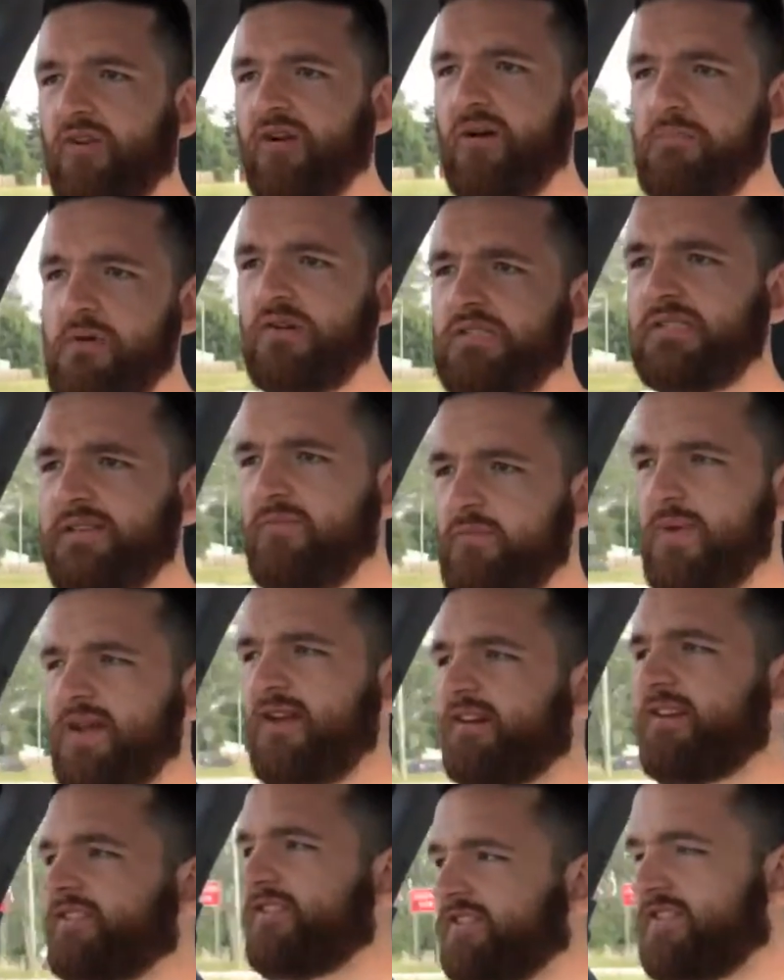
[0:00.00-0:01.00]
Most of
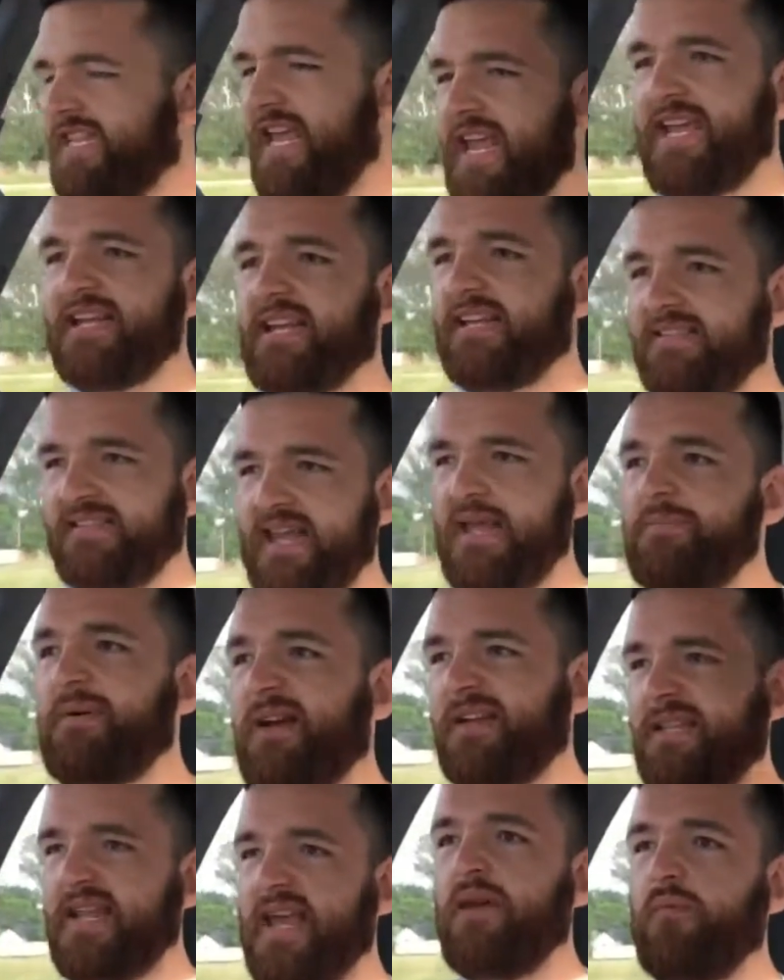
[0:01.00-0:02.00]
Americans are taking it day
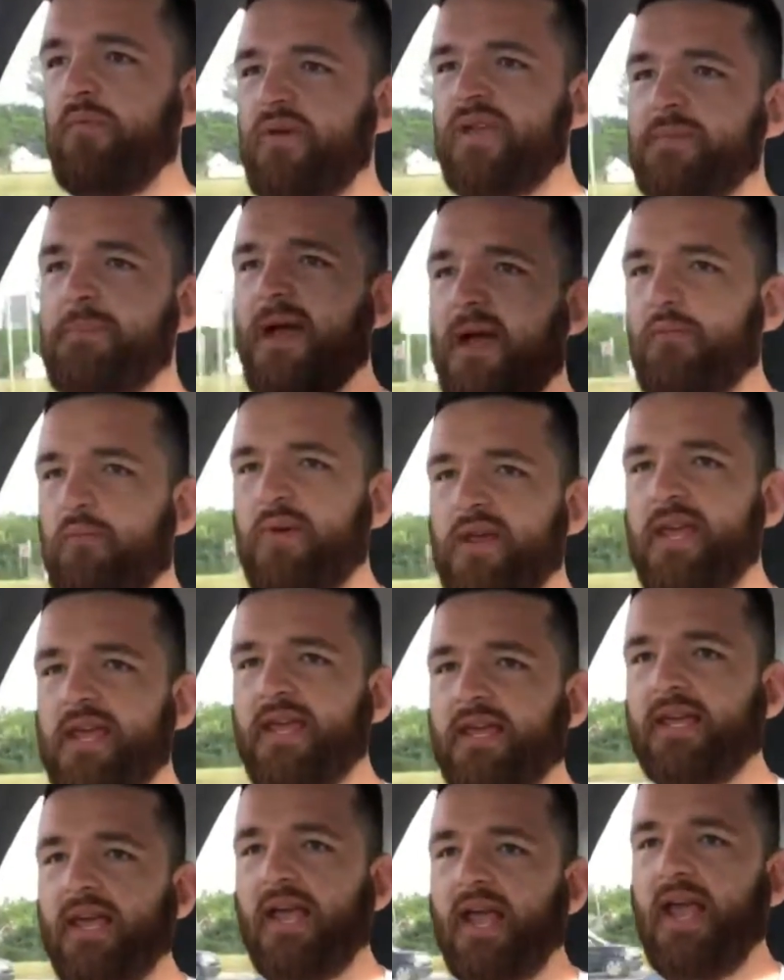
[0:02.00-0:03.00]
by day, week by
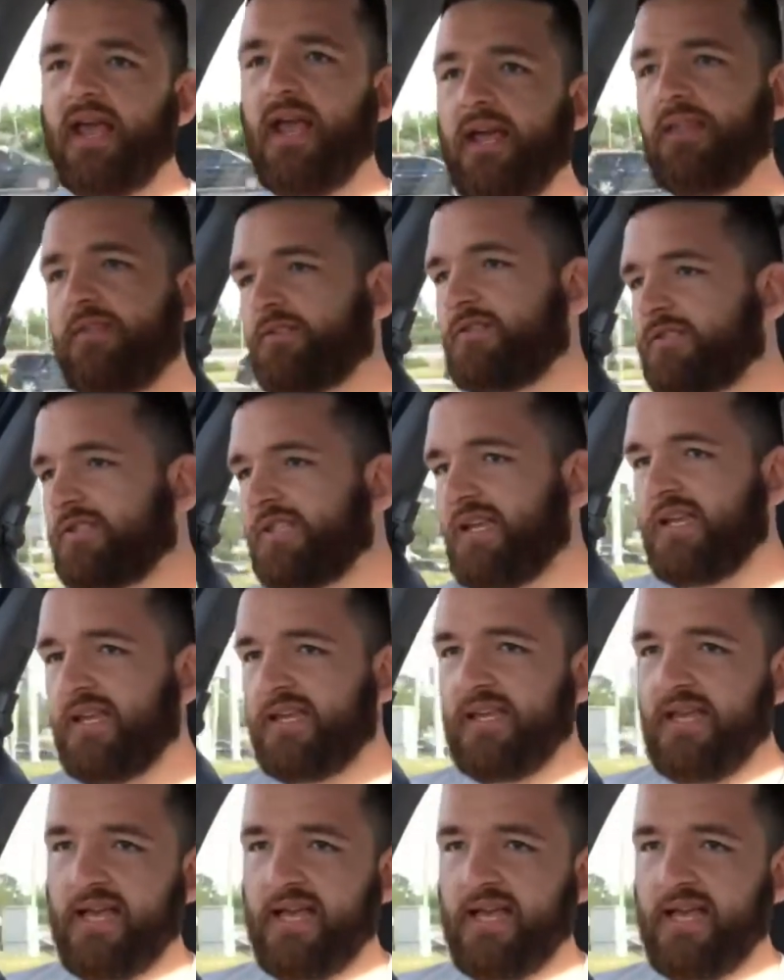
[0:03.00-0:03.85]
week, and they're just like,